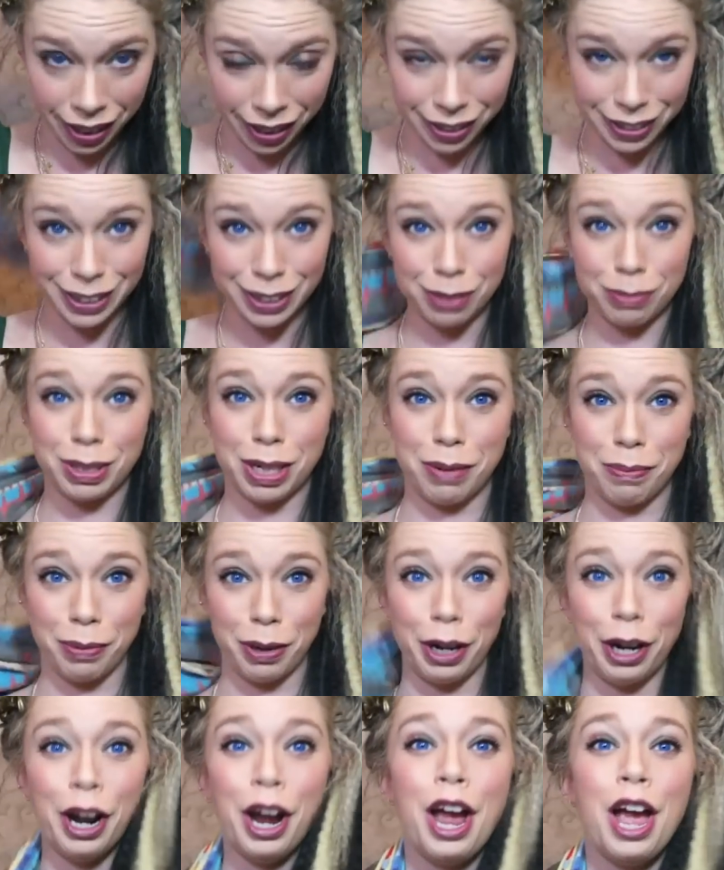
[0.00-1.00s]
in
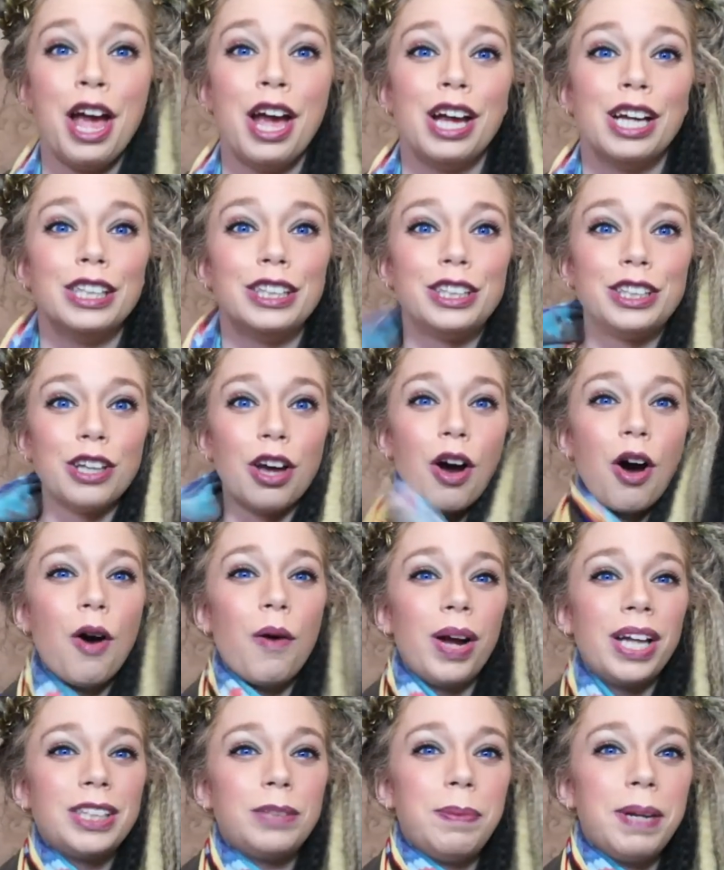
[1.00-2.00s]
September
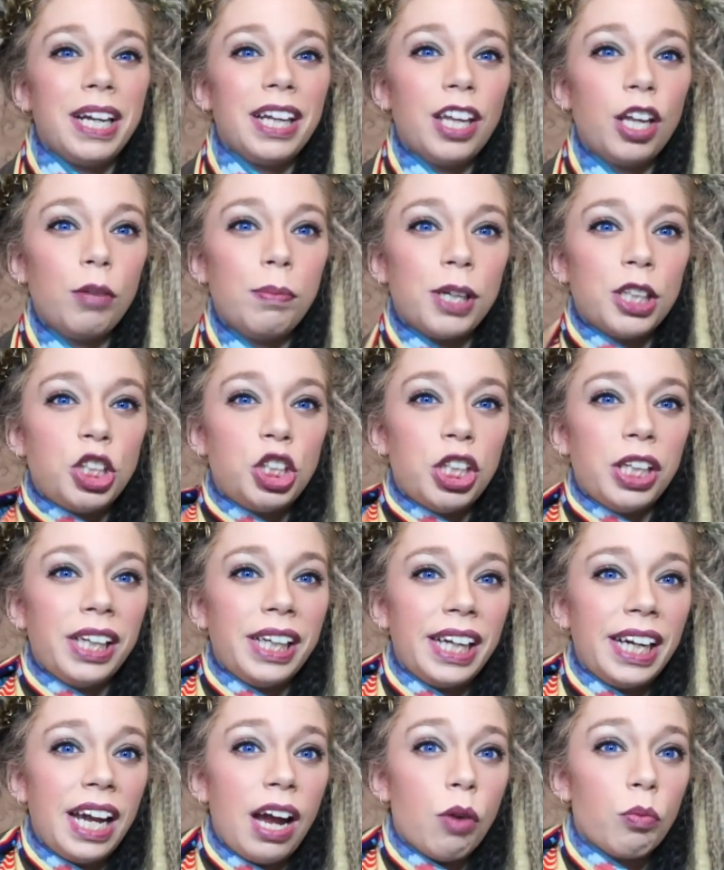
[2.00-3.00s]
so it's been a little bit
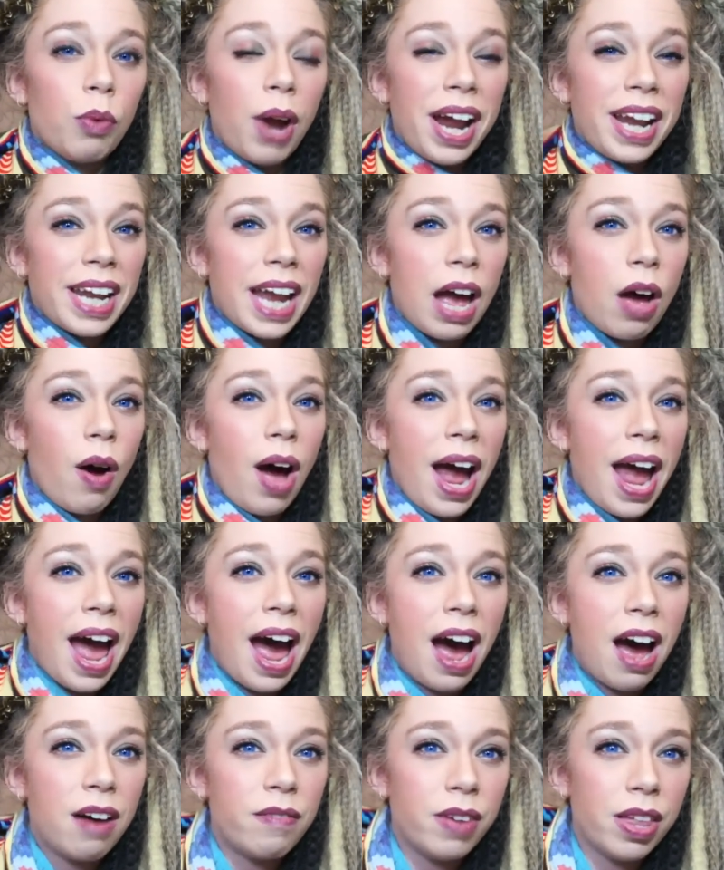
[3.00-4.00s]
chilly. Right now I
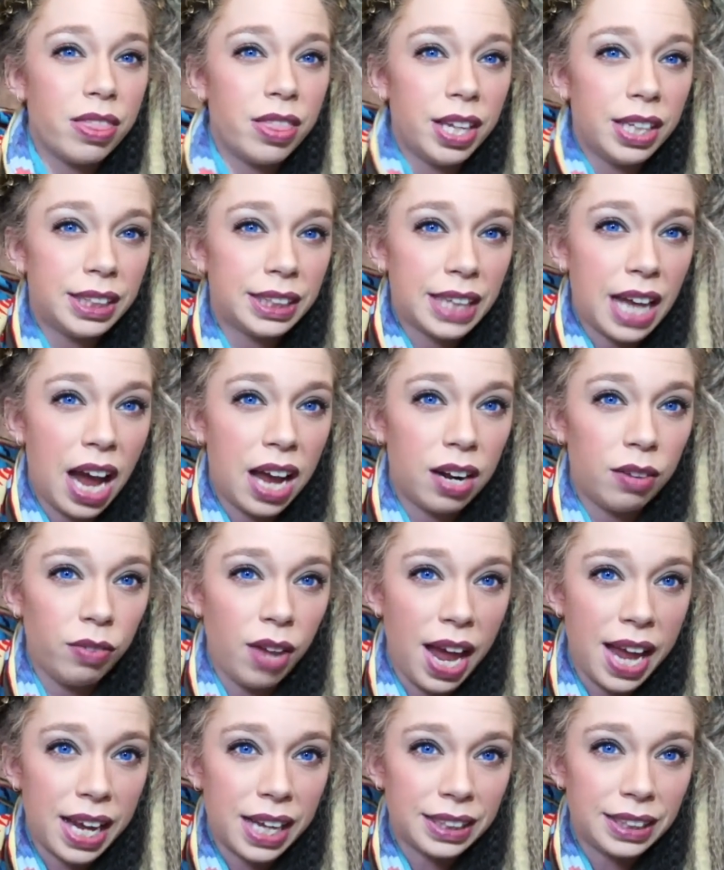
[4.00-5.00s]
have this kind of
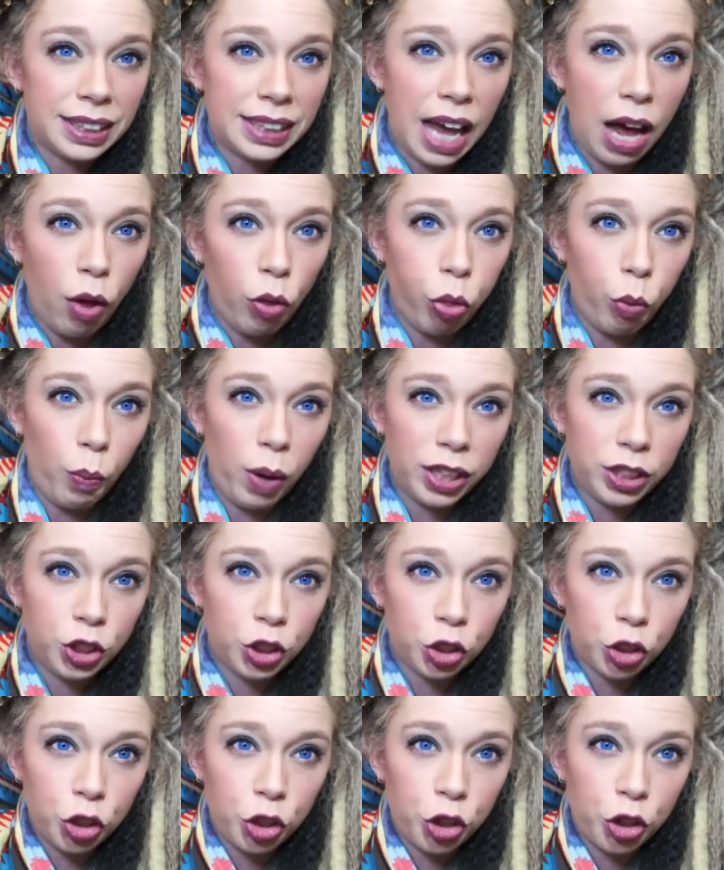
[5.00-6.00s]
like
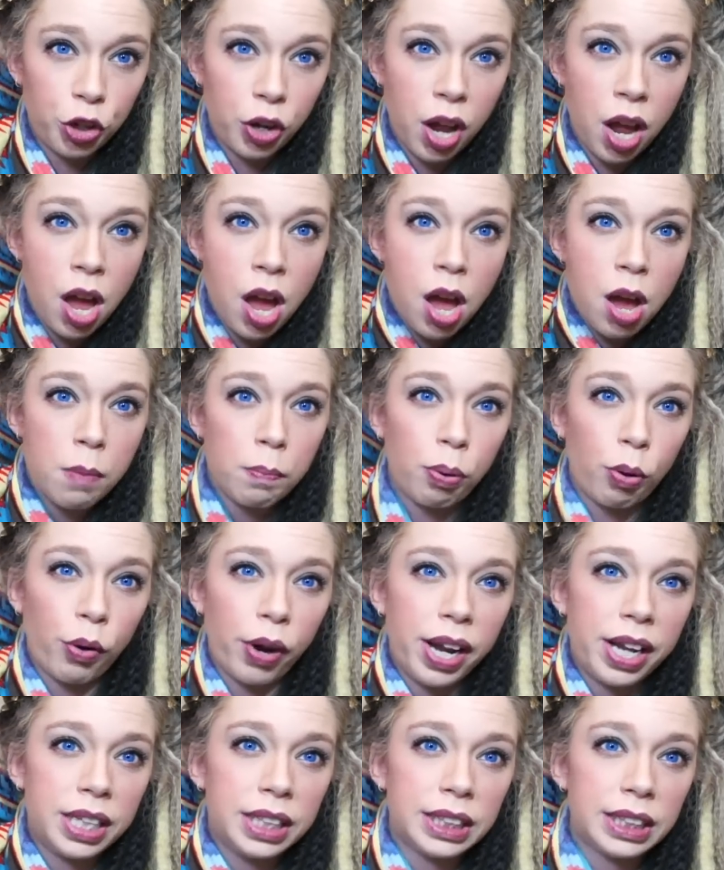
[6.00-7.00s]
southwestern
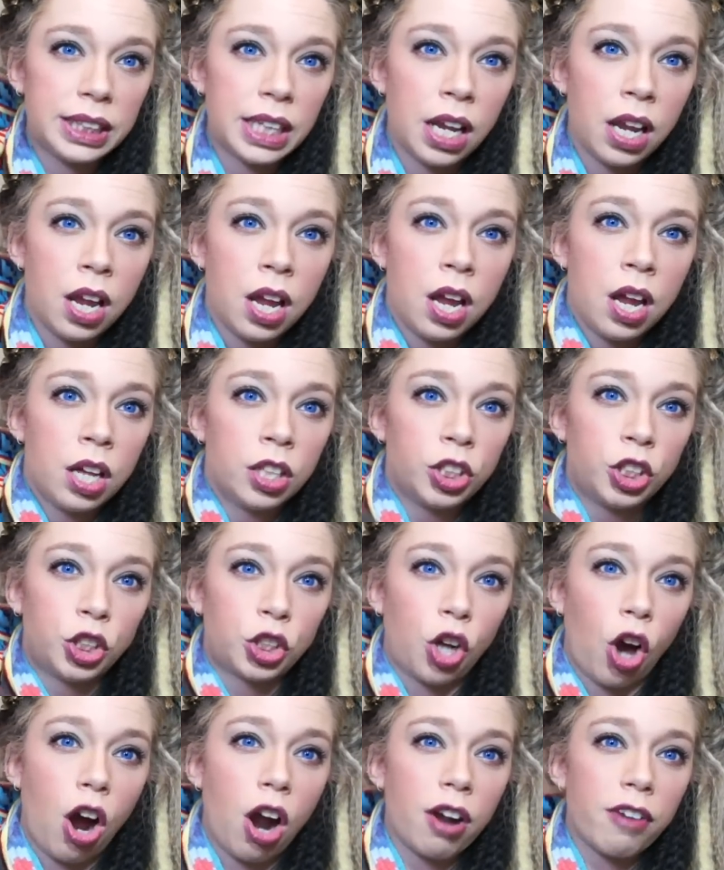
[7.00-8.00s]
print
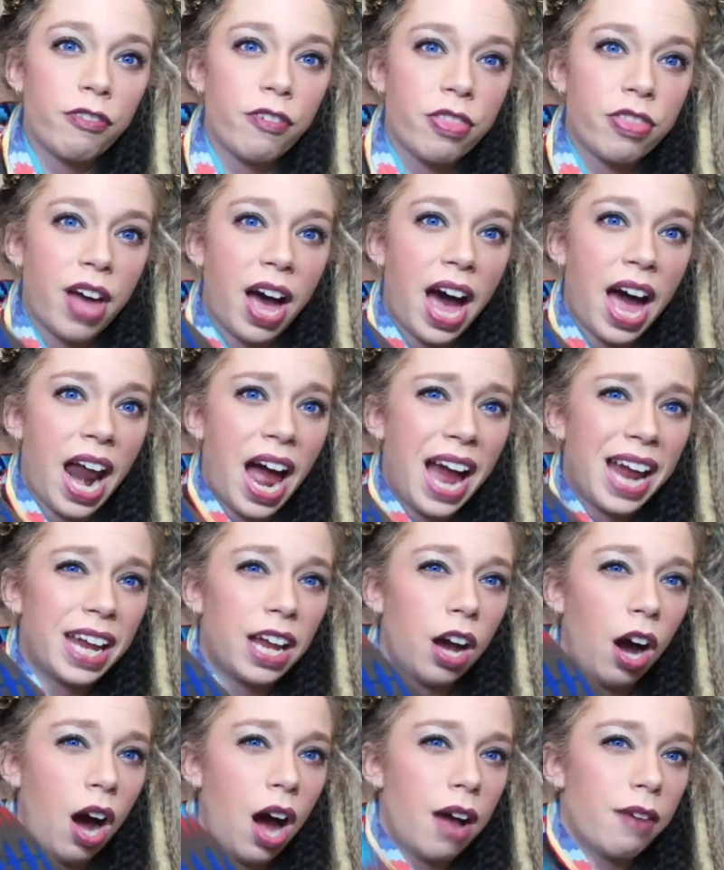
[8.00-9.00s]
scarf that I
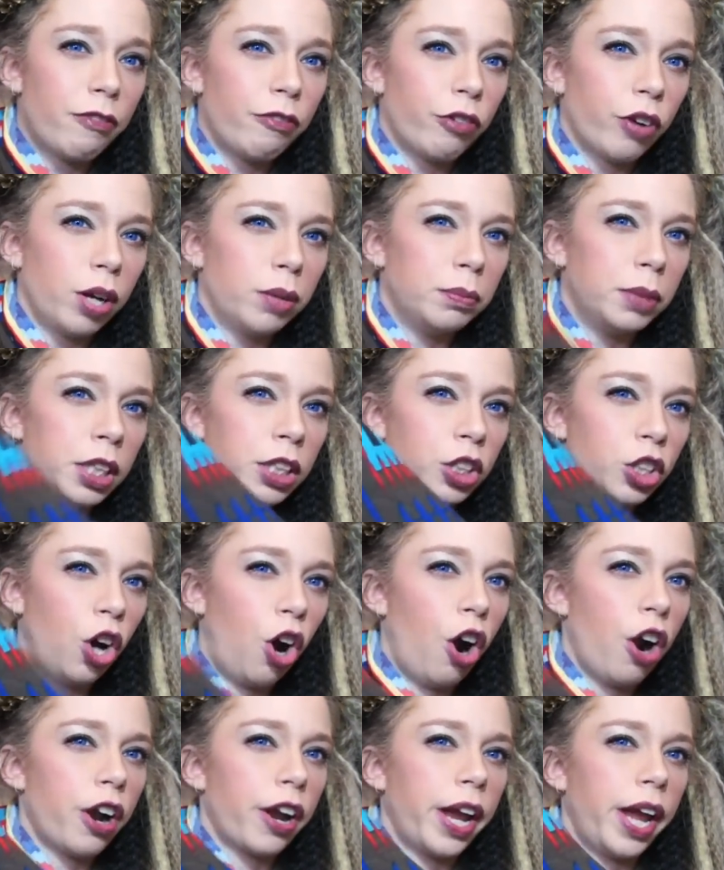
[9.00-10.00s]
got from
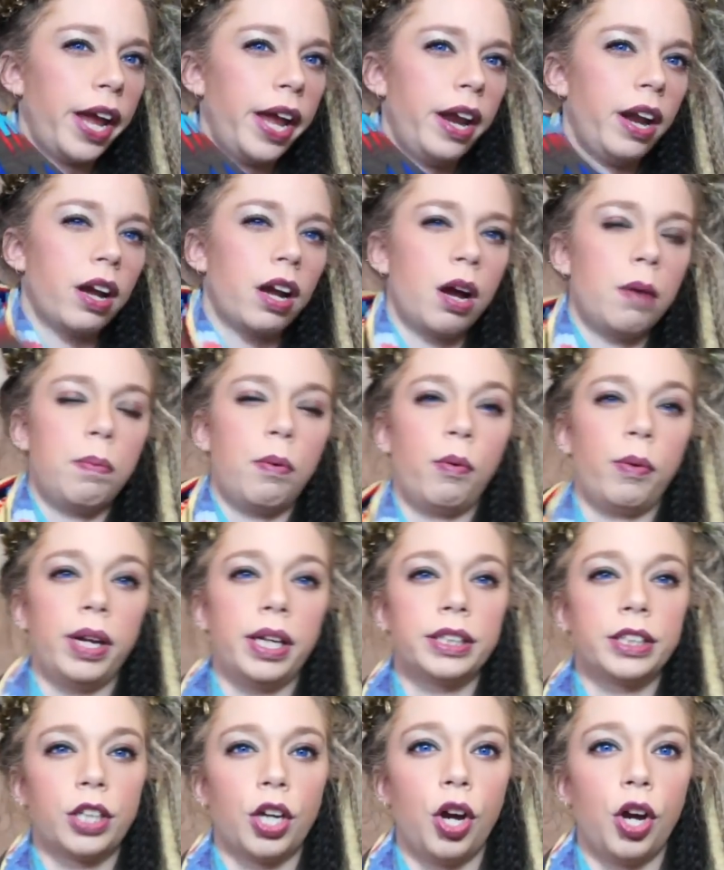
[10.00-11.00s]
Target a couple weeks